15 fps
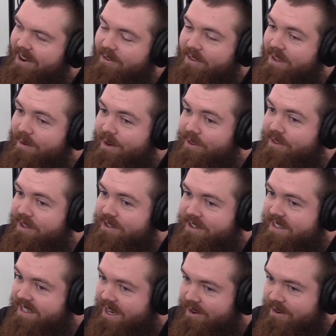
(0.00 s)
I don't think I don't think you're
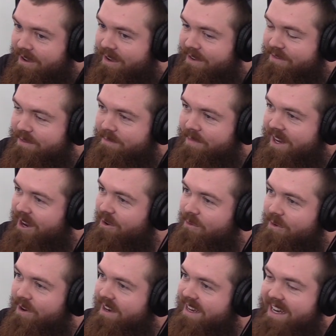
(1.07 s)
gonna scare it off. But I
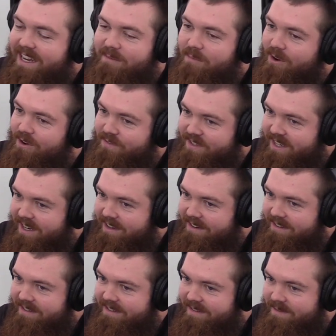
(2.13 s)
don't want any part of a
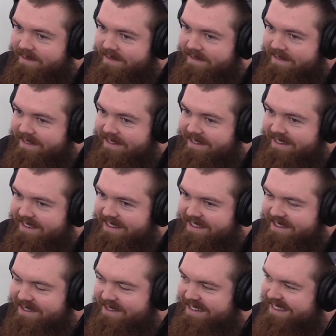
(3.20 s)
tiger. Why?
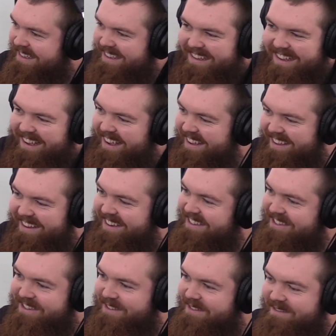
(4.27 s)
I
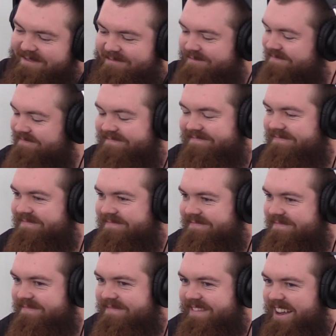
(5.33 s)
just the way I
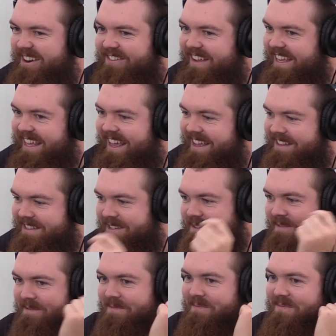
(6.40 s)
look at it. I don't like cats.
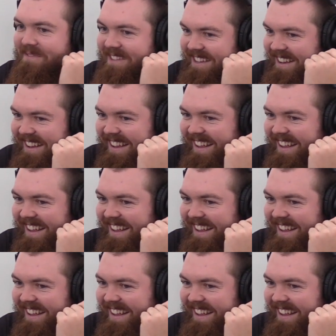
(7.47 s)
Yeah, but